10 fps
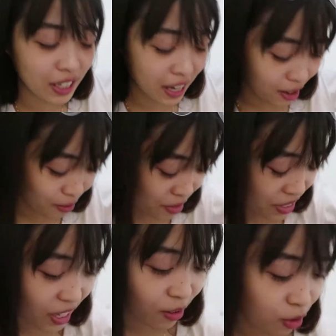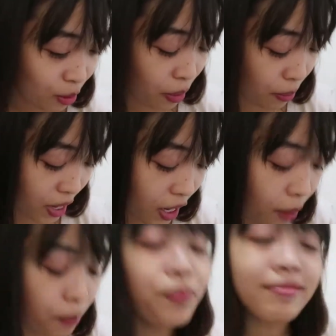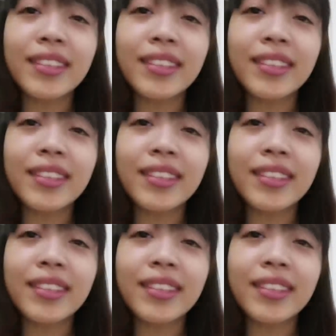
na gagamitin for my makeup.